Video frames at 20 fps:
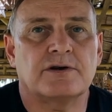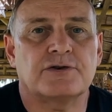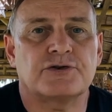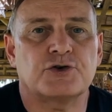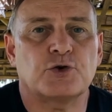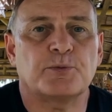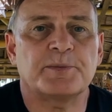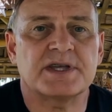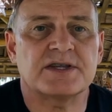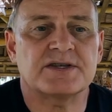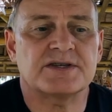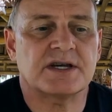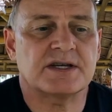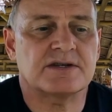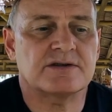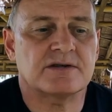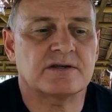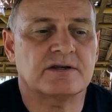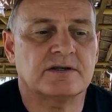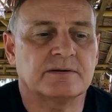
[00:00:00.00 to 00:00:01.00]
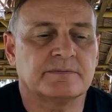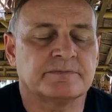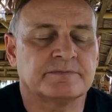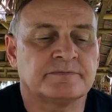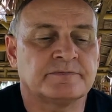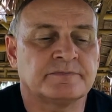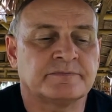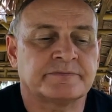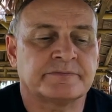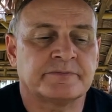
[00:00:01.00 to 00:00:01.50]
shopping center,
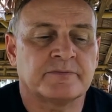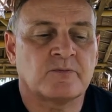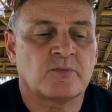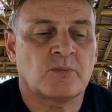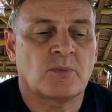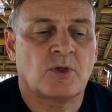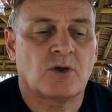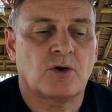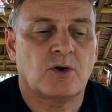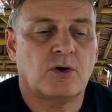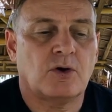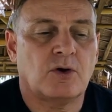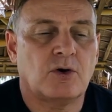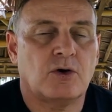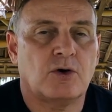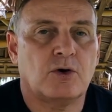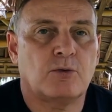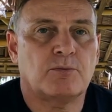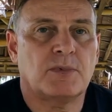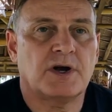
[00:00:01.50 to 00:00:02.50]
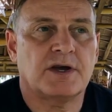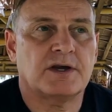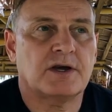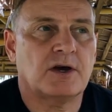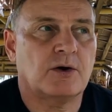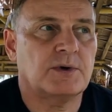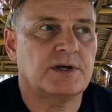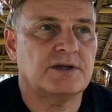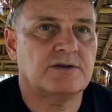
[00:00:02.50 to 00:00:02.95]
or might go